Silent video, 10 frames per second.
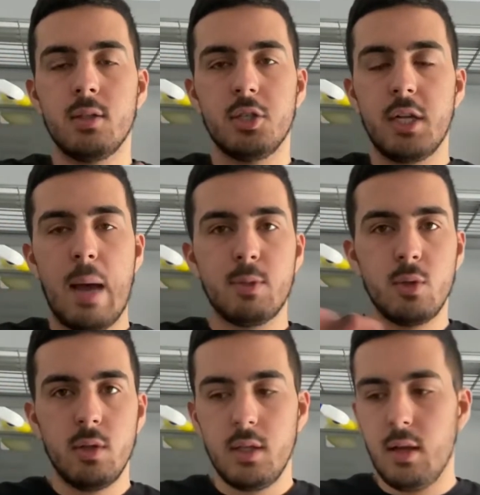she
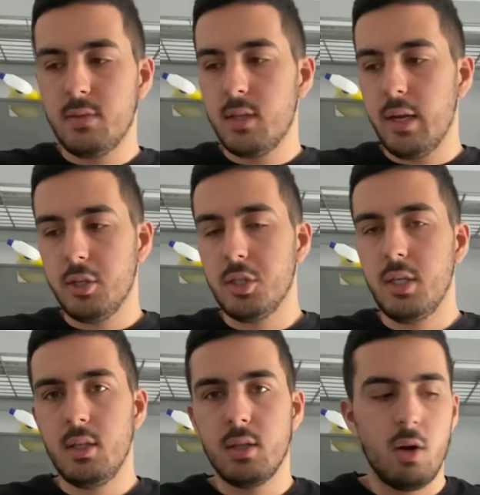absolutely loves it and she
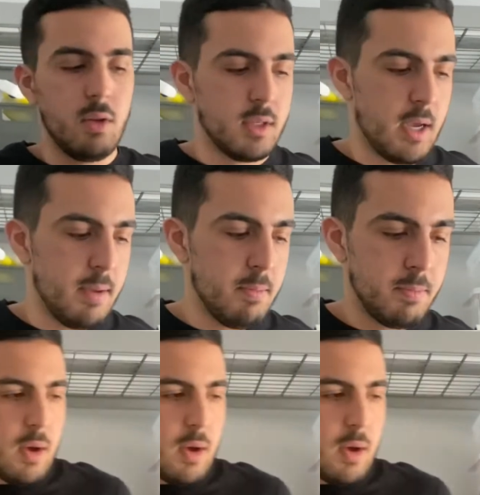eats it all the time.